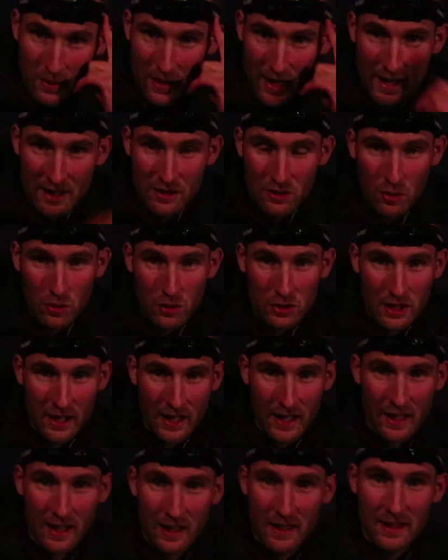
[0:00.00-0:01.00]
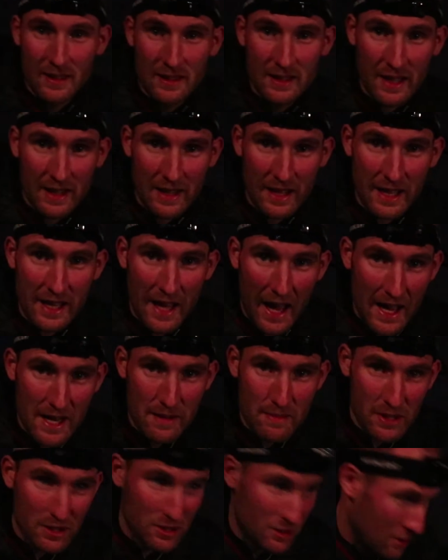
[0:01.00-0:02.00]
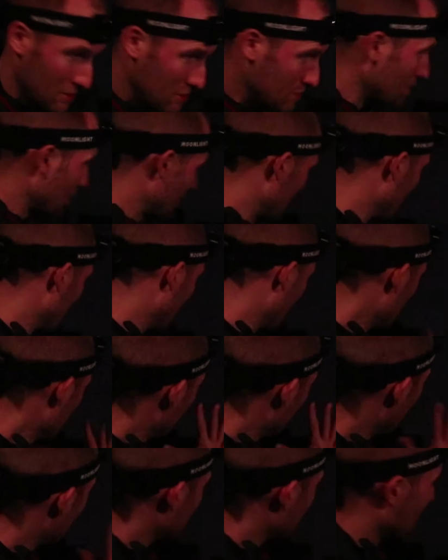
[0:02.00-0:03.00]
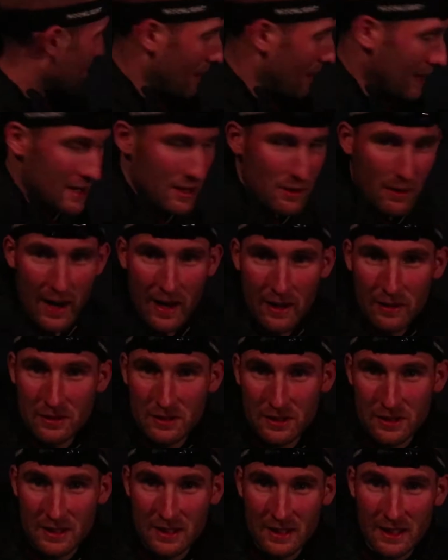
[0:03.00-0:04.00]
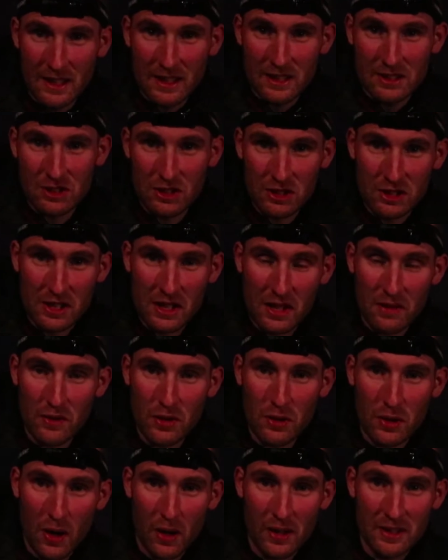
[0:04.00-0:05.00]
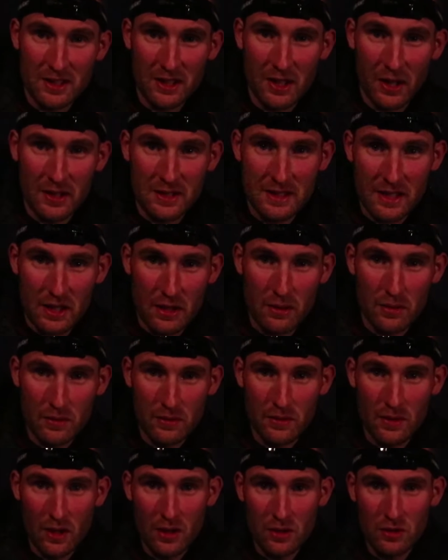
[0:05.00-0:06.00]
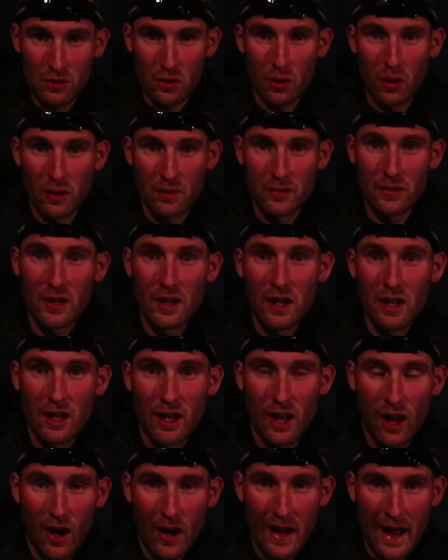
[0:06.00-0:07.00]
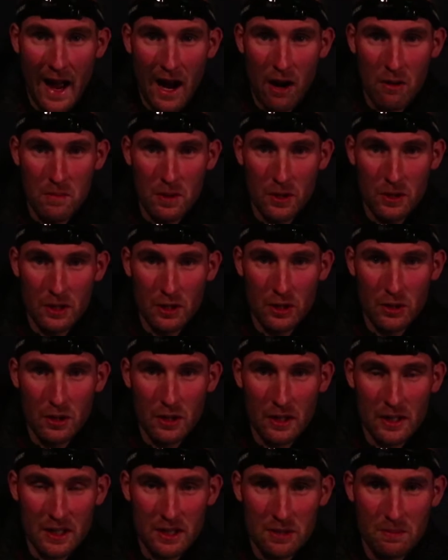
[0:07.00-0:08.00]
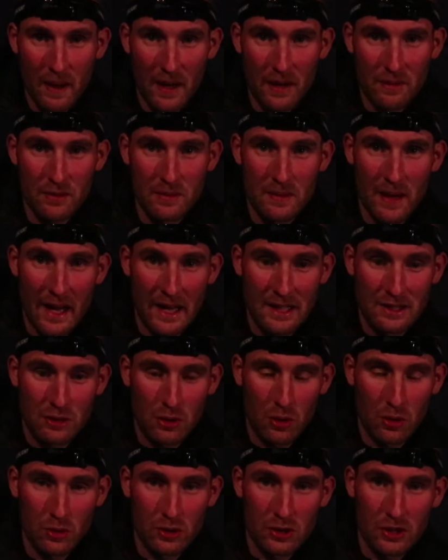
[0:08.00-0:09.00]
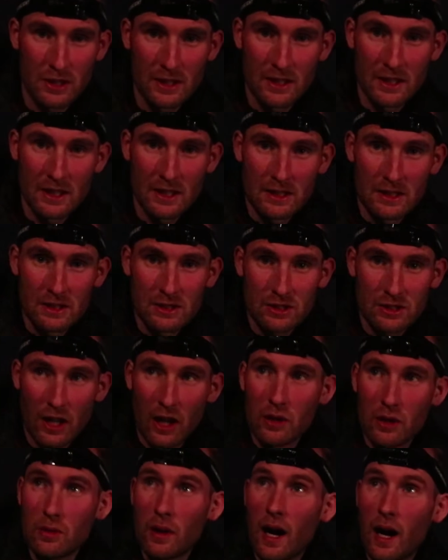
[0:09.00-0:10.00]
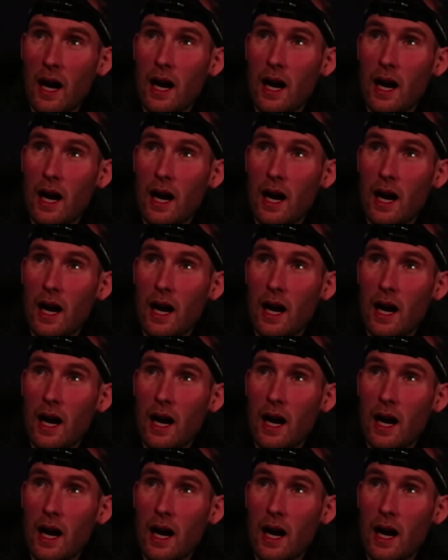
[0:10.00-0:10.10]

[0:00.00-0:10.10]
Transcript: of the head torch here, the aim is to illuminate the playground just to give you guys an idea of the sort of light output you could expect from the head torch. So